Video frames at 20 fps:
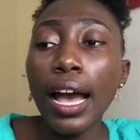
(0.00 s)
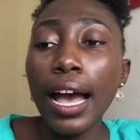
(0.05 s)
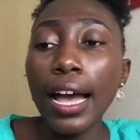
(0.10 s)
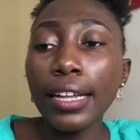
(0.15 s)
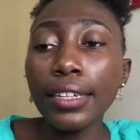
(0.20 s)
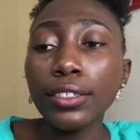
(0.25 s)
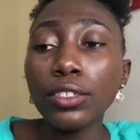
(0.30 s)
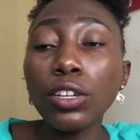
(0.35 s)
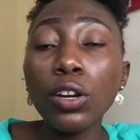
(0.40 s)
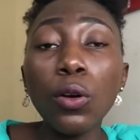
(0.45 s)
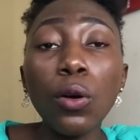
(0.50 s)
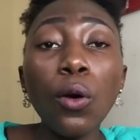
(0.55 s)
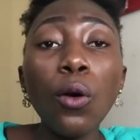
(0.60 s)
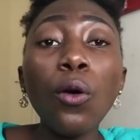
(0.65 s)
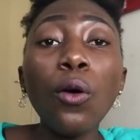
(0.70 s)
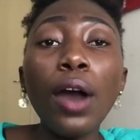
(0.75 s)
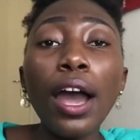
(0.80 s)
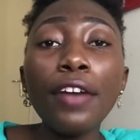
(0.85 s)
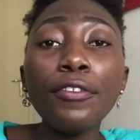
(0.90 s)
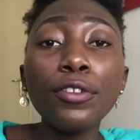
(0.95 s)
and yo
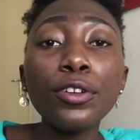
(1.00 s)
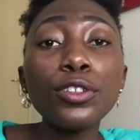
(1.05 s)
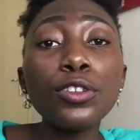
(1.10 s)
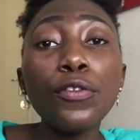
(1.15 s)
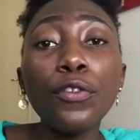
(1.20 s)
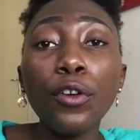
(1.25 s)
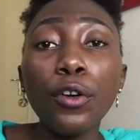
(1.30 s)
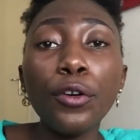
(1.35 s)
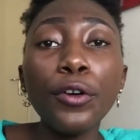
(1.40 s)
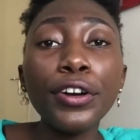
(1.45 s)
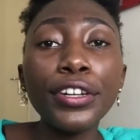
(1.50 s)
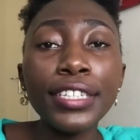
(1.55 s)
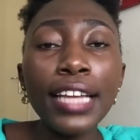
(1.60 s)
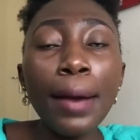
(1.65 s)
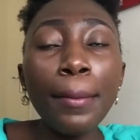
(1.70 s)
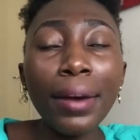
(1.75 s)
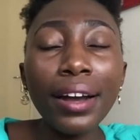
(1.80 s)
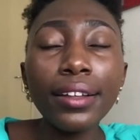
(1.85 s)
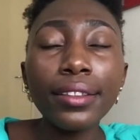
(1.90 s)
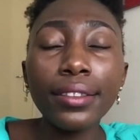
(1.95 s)
oh i've also forgot
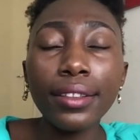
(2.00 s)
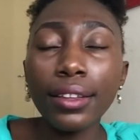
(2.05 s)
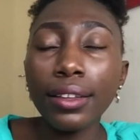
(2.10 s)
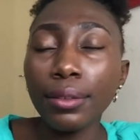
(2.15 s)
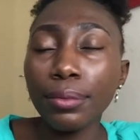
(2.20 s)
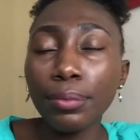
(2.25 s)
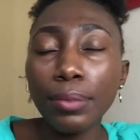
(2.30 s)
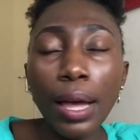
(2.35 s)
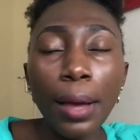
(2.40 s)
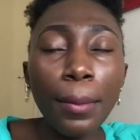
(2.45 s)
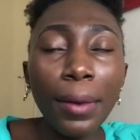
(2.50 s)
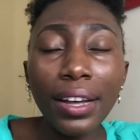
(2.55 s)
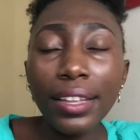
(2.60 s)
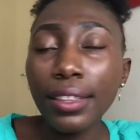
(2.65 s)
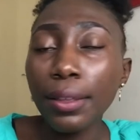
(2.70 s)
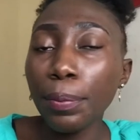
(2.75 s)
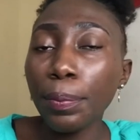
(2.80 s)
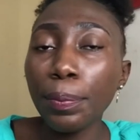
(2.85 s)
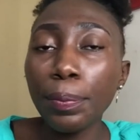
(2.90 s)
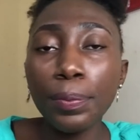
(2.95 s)
among the
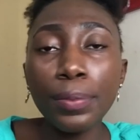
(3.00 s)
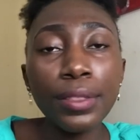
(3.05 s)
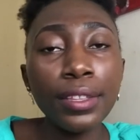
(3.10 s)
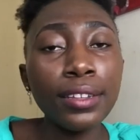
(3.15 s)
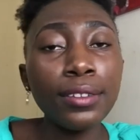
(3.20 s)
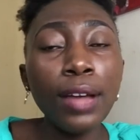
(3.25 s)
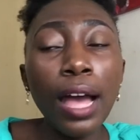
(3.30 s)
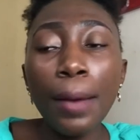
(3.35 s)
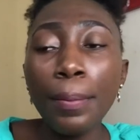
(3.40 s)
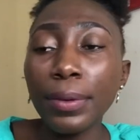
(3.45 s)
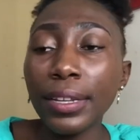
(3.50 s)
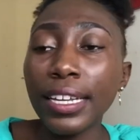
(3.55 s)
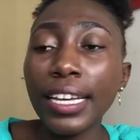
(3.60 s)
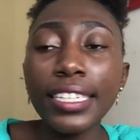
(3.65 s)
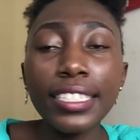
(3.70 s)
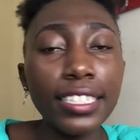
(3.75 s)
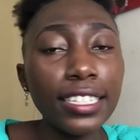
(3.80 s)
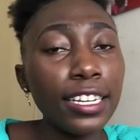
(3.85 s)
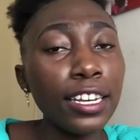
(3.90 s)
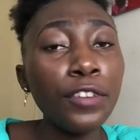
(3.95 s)
among the the
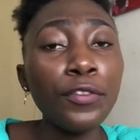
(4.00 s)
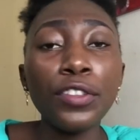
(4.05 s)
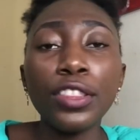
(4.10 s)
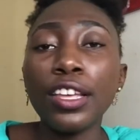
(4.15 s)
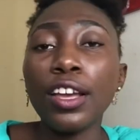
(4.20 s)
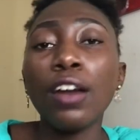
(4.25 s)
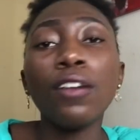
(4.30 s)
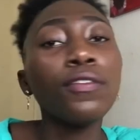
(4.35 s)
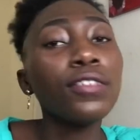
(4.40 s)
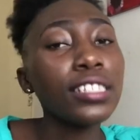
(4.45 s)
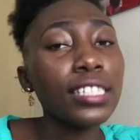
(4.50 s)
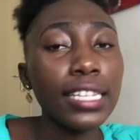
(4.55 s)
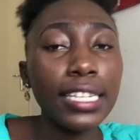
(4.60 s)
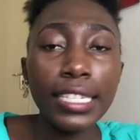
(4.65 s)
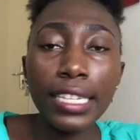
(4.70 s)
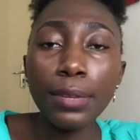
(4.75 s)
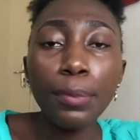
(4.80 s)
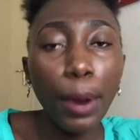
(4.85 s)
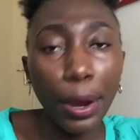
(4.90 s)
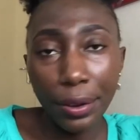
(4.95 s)
application and everything i obviously
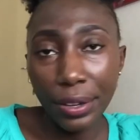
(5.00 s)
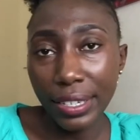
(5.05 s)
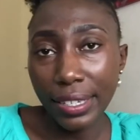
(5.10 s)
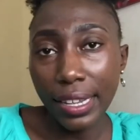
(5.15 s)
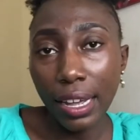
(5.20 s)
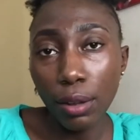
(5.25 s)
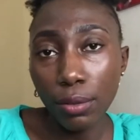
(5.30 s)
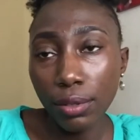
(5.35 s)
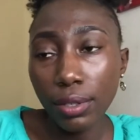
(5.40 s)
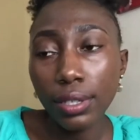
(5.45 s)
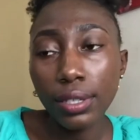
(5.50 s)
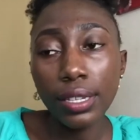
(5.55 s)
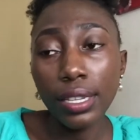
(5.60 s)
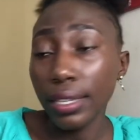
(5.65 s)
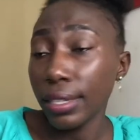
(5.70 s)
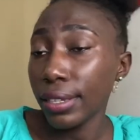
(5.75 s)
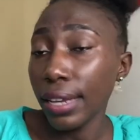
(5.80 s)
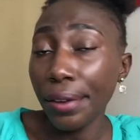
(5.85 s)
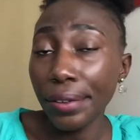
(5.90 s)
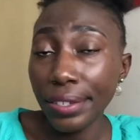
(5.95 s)
sent my results
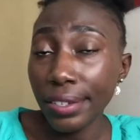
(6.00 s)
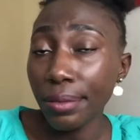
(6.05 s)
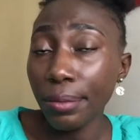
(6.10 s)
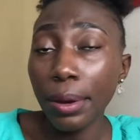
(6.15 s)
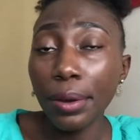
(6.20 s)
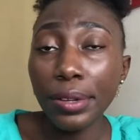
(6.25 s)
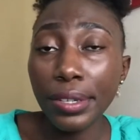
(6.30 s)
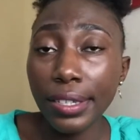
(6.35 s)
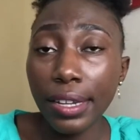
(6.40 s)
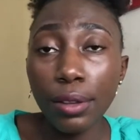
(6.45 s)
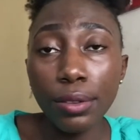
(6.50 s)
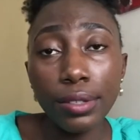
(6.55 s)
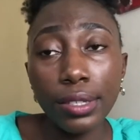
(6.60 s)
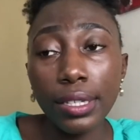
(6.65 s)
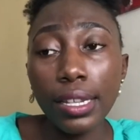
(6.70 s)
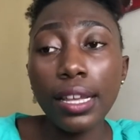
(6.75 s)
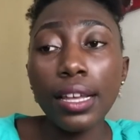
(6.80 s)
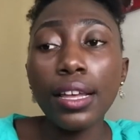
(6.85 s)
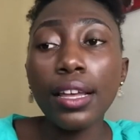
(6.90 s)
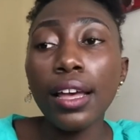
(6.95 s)
yes i sent my
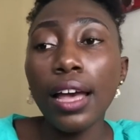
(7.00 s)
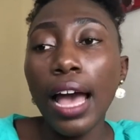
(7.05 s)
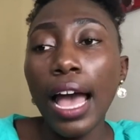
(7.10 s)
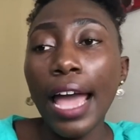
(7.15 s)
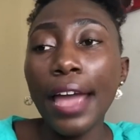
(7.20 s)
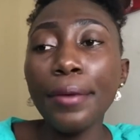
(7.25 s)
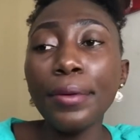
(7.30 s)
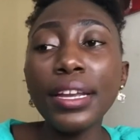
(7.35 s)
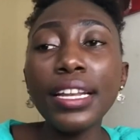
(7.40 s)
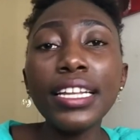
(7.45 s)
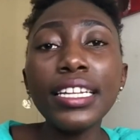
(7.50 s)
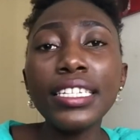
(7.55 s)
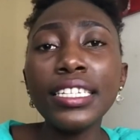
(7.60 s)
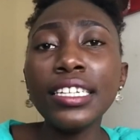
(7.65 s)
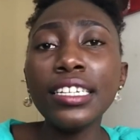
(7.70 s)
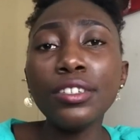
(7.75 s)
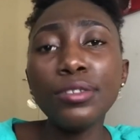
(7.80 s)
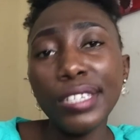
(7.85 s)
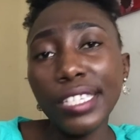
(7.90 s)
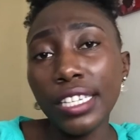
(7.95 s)
results I really
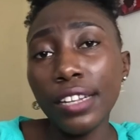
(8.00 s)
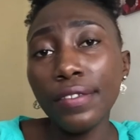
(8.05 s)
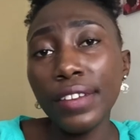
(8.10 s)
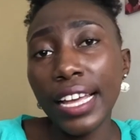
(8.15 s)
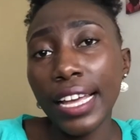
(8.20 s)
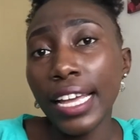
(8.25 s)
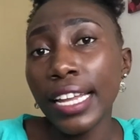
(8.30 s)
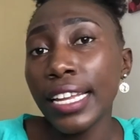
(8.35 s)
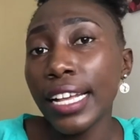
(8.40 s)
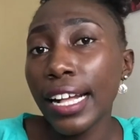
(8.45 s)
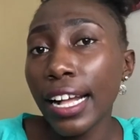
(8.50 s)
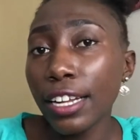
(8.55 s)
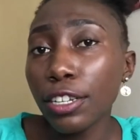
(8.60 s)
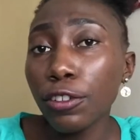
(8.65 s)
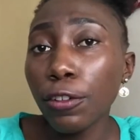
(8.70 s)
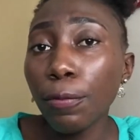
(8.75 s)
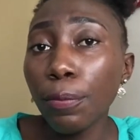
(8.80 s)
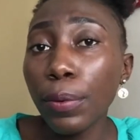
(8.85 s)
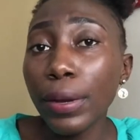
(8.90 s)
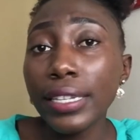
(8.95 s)
didn't receive like any
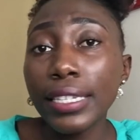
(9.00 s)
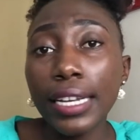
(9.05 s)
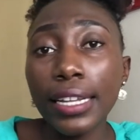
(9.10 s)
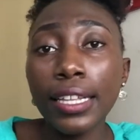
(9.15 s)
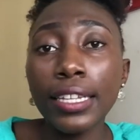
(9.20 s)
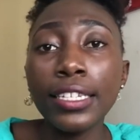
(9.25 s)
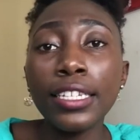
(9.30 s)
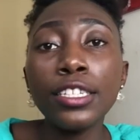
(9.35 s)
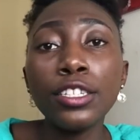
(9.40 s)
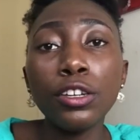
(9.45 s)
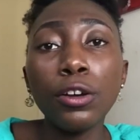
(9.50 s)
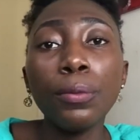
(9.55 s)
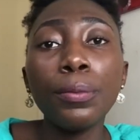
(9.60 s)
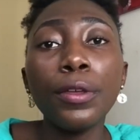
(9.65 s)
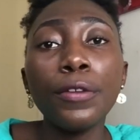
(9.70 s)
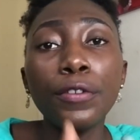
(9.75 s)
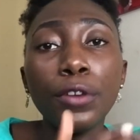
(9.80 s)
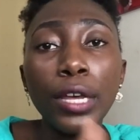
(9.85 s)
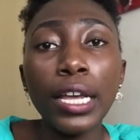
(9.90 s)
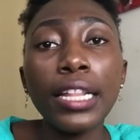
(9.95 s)
cut-off points. Like they didn't tell
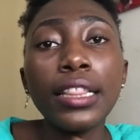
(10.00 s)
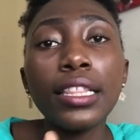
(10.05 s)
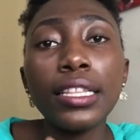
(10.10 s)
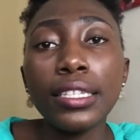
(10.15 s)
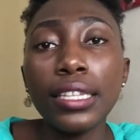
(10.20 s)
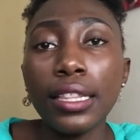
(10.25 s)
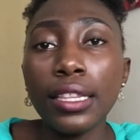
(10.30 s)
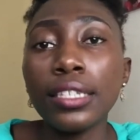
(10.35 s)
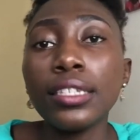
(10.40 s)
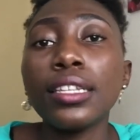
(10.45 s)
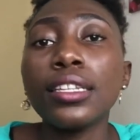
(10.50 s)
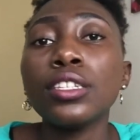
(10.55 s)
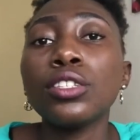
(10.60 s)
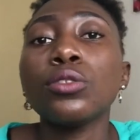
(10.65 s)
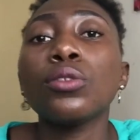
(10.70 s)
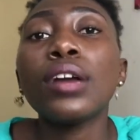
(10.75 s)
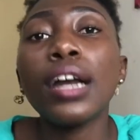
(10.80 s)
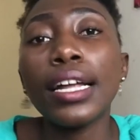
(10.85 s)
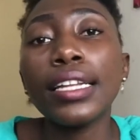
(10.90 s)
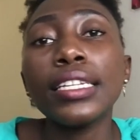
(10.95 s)
me if you get this and this and
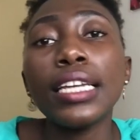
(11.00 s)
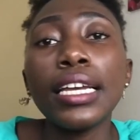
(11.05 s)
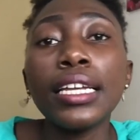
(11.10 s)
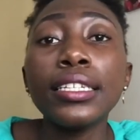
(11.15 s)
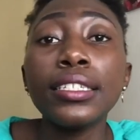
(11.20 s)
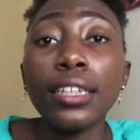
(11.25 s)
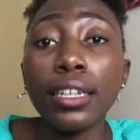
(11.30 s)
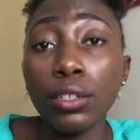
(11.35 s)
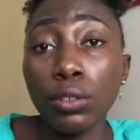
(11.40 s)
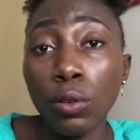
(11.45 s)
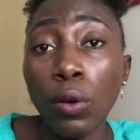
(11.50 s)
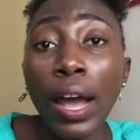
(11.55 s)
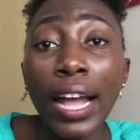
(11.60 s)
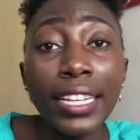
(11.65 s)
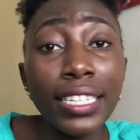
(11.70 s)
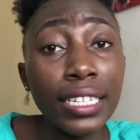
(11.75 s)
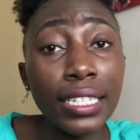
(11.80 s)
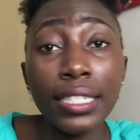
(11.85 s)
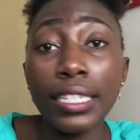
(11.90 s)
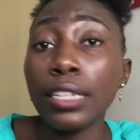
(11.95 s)
this, you can't enter. No,
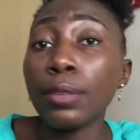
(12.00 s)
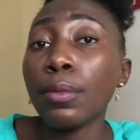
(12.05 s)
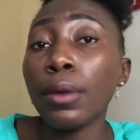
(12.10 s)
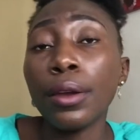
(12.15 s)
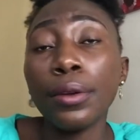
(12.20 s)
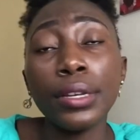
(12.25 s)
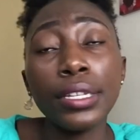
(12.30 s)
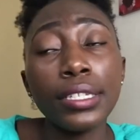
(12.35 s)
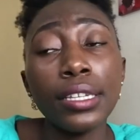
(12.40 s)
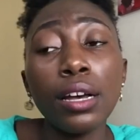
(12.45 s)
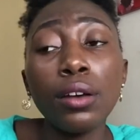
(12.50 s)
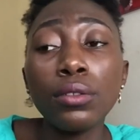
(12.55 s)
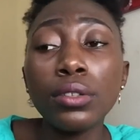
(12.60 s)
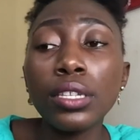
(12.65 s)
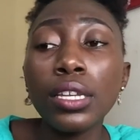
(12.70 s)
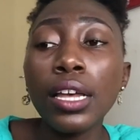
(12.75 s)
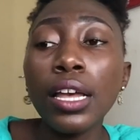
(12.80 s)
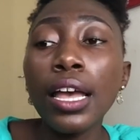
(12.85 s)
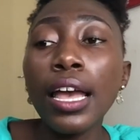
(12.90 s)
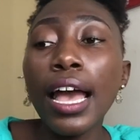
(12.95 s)
I just sent my
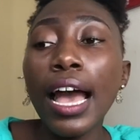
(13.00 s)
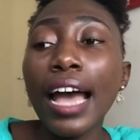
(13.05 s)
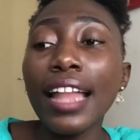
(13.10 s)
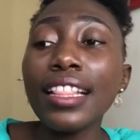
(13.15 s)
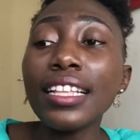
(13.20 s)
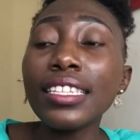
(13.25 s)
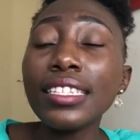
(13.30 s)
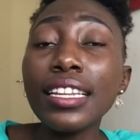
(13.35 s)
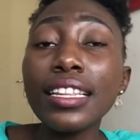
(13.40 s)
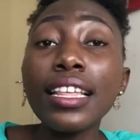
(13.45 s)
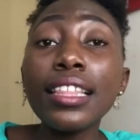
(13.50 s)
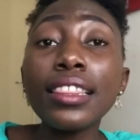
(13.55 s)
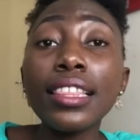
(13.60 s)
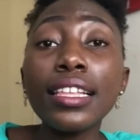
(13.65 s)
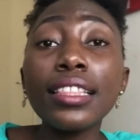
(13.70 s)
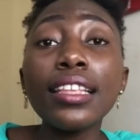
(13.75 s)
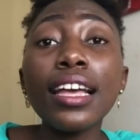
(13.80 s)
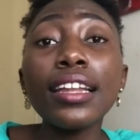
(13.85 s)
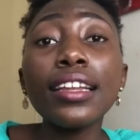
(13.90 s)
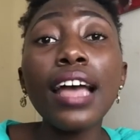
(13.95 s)
results. And that's another
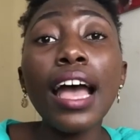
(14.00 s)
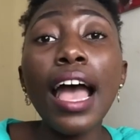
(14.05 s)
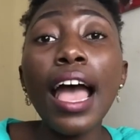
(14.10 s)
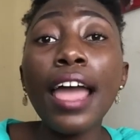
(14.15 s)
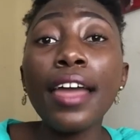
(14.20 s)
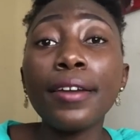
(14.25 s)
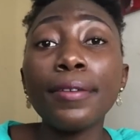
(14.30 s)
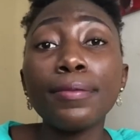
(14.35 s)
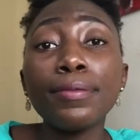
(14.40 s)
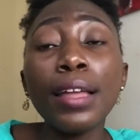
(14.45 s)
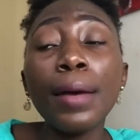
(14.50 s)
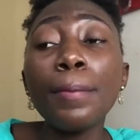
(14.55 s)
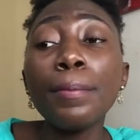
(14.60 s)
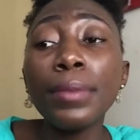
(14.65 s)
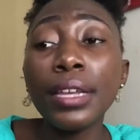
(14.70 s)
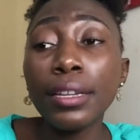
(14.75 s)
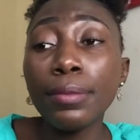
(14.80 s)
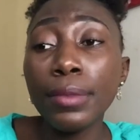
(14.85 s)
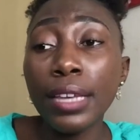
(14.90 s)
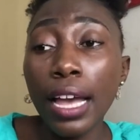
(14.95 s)
thing that I that
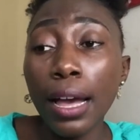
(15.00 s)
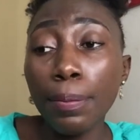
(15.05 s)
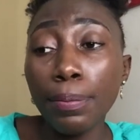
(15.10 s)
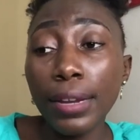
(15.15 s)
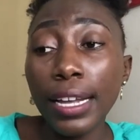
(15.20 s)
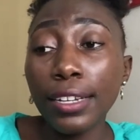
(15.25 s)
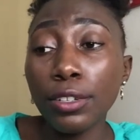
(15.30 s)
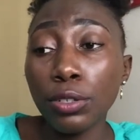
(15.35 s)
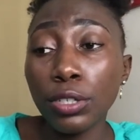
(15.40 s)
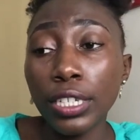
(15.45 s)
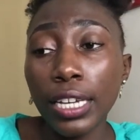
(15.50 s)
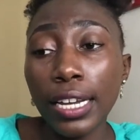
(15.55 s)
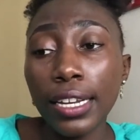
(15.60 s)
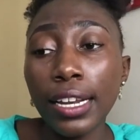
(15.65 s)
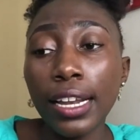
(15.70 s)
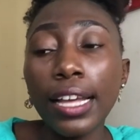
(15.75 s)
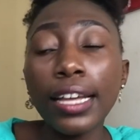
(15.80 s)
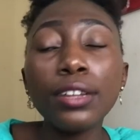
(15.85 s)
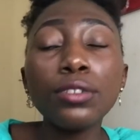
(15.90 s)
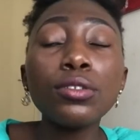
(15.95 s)
made me apply to
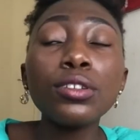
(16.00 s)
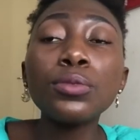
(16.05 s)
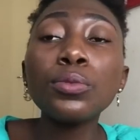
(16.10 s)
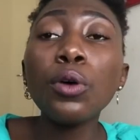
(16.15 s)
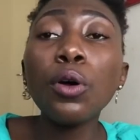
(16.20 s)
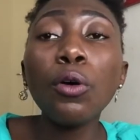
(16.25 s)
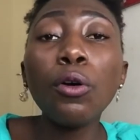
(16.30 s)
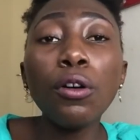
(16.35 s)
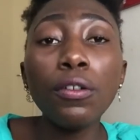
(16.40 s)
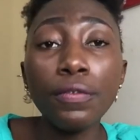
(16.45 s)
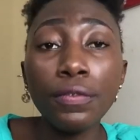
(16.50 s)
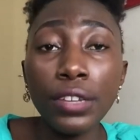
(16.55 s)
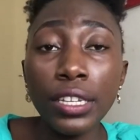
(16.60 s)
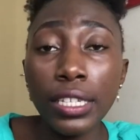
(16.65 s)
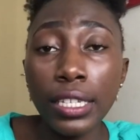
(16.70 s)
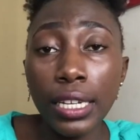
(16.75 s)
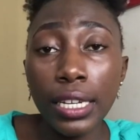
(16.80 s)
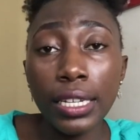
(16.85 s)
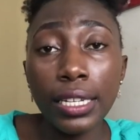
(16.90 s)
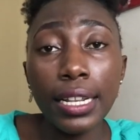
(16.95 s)
China. Like it was more
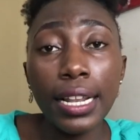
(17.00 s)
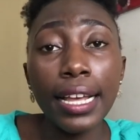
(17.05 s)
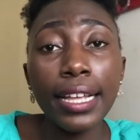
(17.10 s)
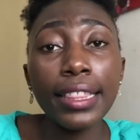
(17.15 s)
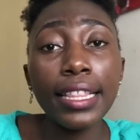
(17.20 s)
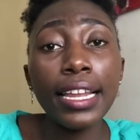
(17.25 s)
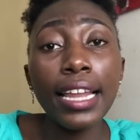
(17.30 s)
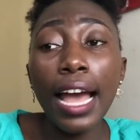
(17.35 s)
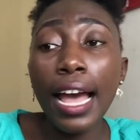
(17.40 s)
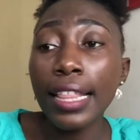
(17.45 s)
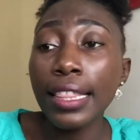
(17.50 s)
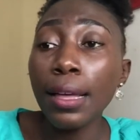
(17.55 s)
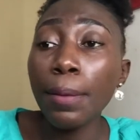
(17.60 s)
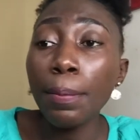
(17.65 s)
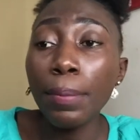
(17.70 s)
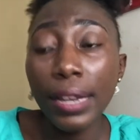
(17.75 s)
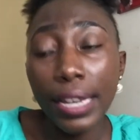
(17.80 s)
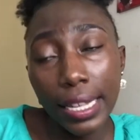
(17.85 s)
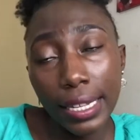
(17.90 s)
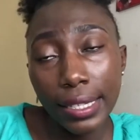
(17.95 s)
convenient like than other
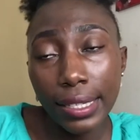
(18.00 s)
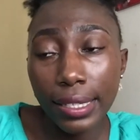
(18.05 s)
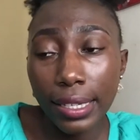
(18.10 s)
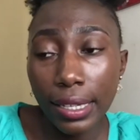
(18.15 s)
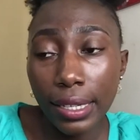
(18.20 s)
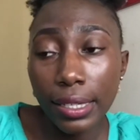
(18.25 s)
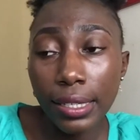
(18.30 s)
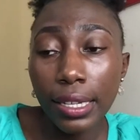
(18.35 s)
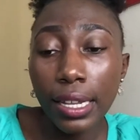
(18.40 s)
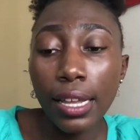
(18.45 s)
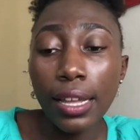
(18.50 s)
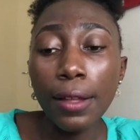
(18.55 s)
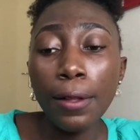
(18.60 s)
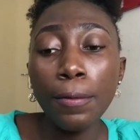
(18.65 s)
places.